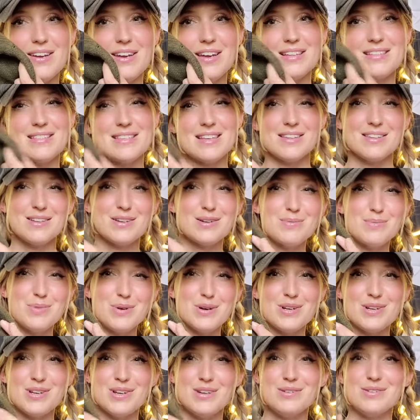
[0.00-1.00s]
It's a little more
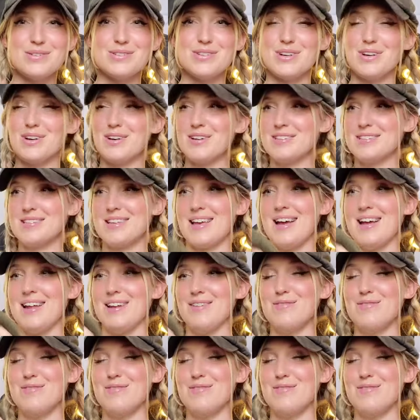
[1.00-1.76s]
neutral. It's kind